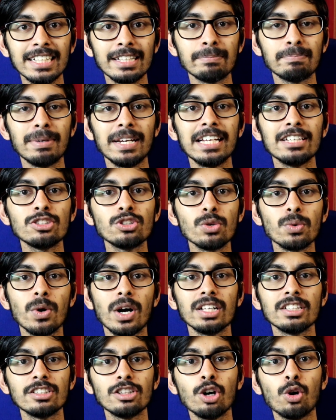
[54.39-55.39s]
then please do
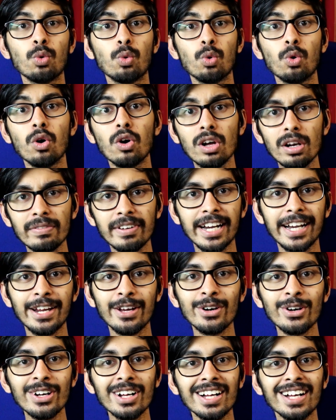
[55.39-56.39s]
watch the whole
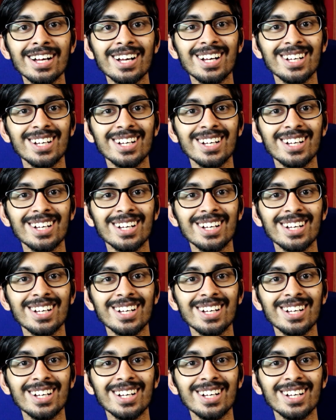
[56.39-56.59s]
video